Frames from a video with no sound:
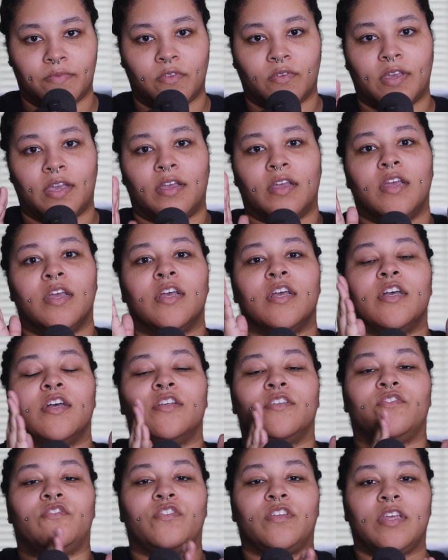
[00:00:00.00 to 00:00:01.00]
Okay.
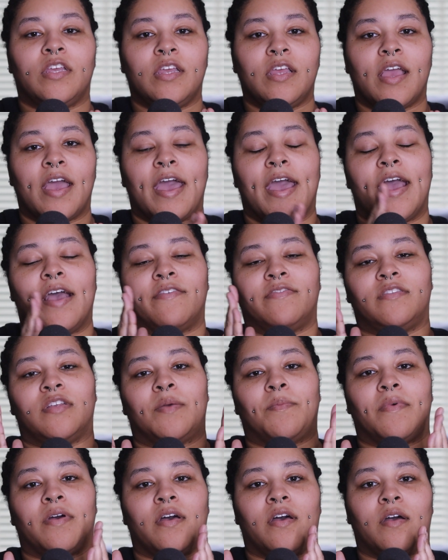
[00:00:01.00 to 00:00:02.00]
G half
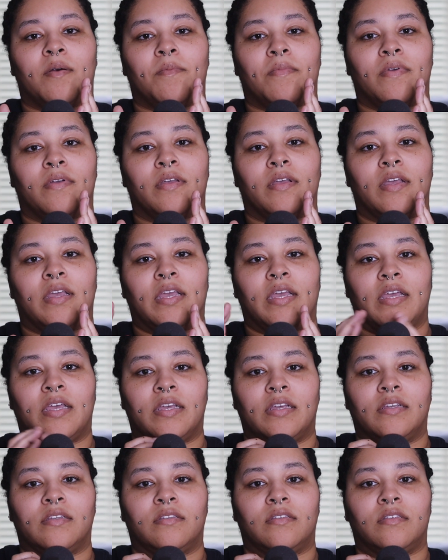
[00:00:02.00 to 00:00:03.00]
step up
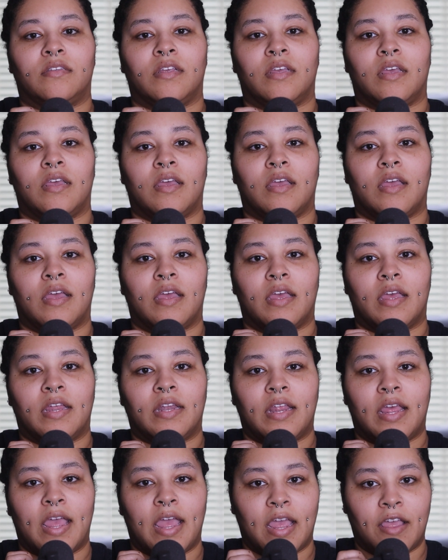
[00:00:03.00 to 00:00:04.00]
is
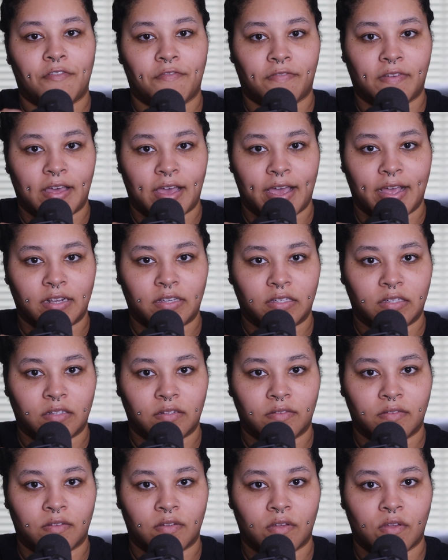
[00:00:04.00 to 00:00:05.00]
an A flat
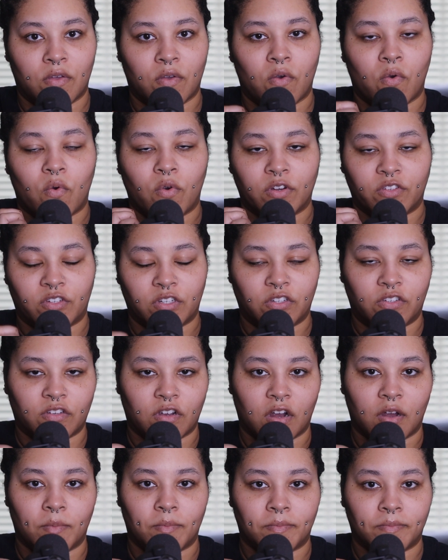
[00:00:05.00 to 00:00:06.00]
or G
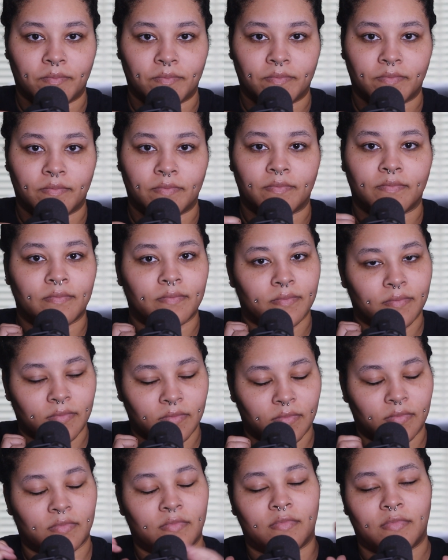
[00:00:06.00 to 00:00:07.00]
sharp.
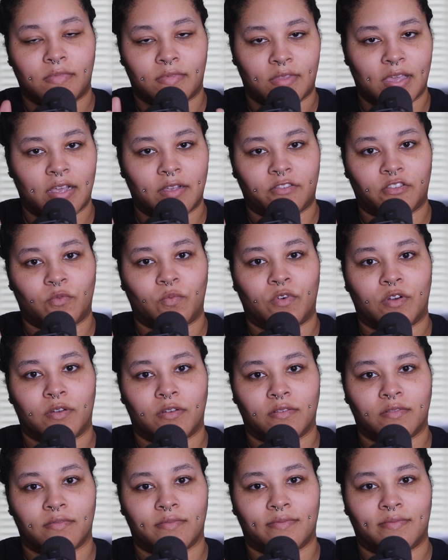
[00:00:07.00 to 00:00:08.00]
That should work.
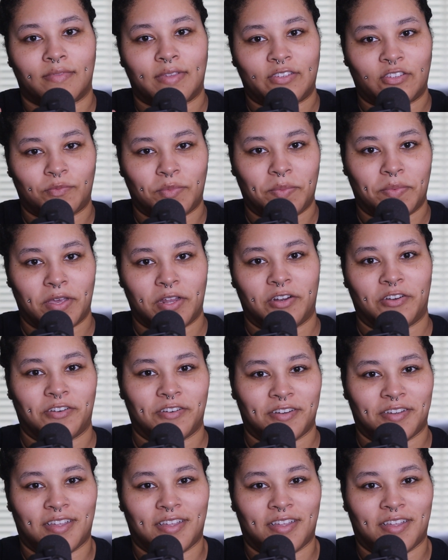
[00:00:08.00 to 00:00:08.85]
That should be better.